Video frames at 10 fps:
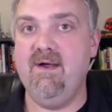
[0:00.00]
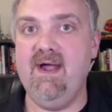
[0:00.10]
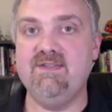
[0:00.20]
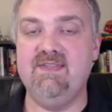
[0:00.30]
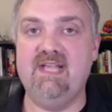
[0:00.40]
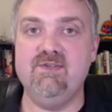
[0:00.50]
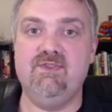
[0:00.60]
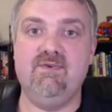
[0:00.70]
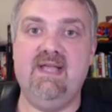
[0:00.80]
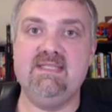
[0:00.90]
All right, so that's
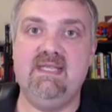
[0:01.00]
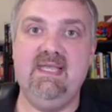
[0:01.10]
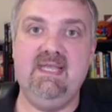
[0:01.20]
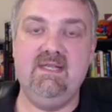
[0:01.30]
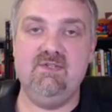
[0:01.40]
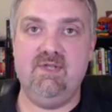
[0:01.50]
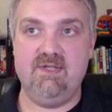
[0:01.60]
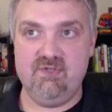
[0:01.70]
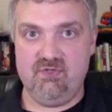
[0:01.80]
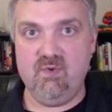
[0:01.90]
your thoracic cage,
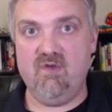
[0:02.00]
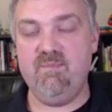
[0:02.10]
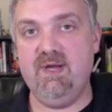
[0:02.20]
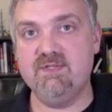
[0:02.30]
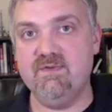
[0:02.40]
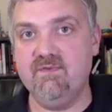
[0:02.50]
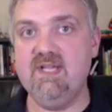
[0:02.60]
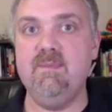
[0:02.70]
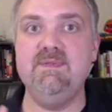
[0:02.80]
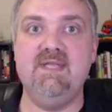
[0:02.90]
that's your twelve pairs of
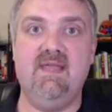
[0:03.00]
ribs,